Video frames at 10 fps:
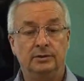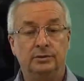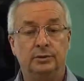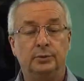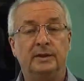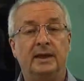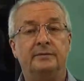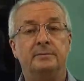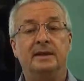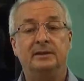could we have
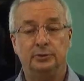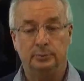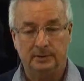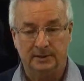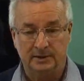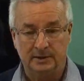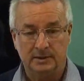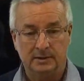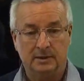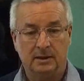the menu, please?